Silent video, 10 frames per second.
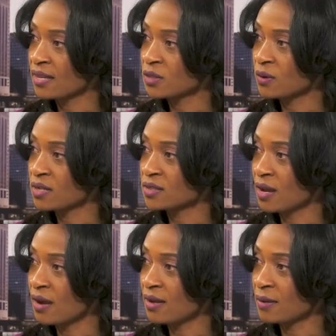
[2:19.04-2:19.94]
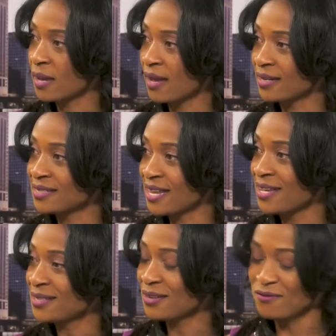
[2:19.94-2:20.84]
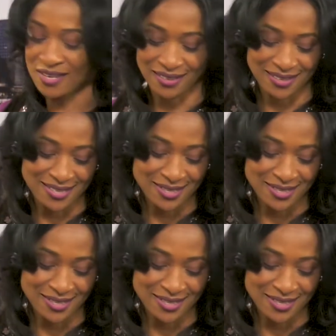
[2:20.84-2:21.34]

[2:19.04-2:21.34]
that's what it's all about. It takes a village.